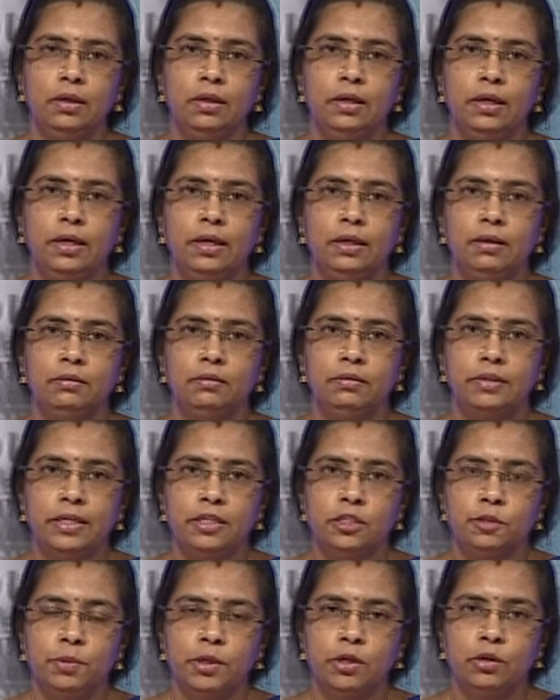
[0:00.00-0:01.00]
and that
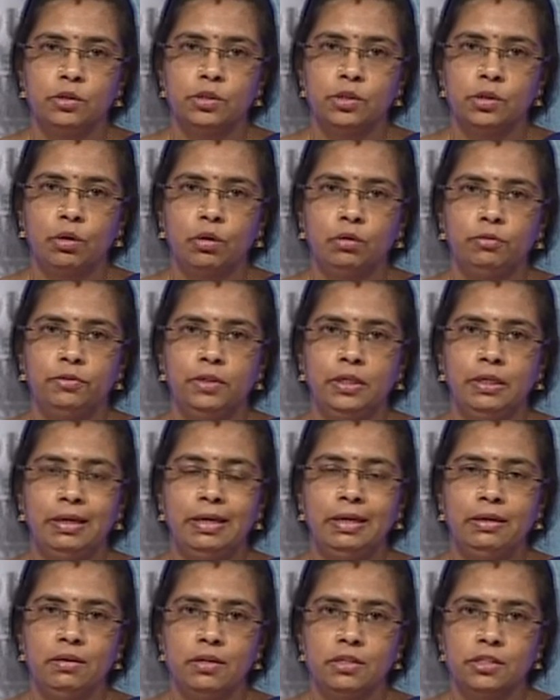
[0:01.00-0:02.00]
is because of the
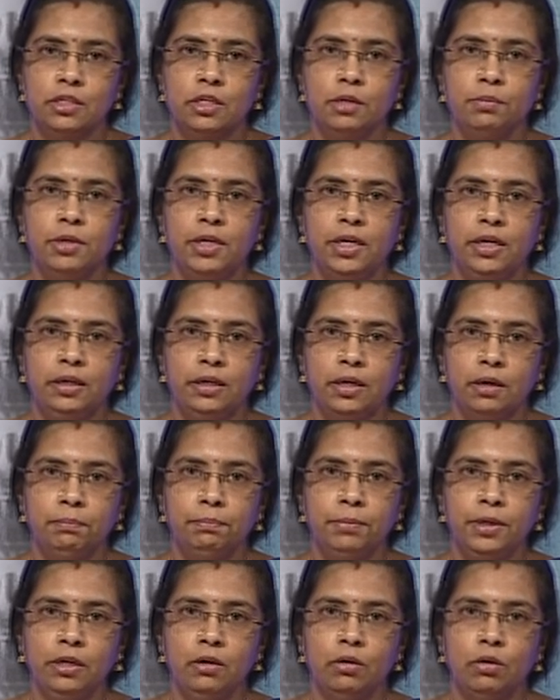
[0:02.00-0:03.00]
indiscriminate
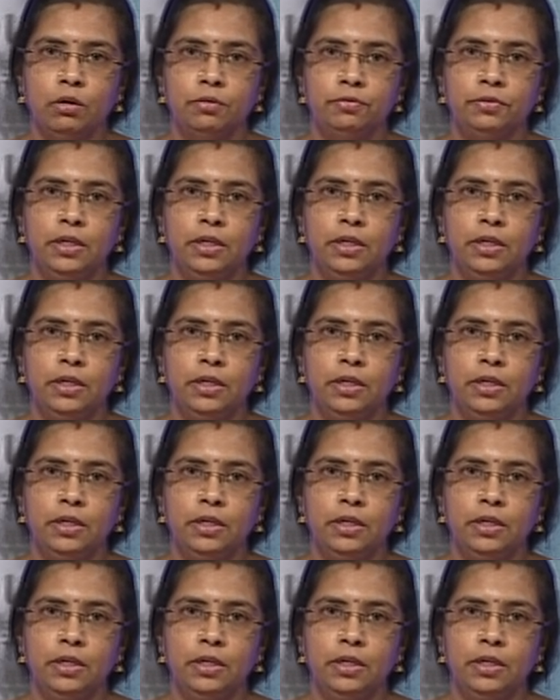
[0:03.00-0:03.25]
dumping of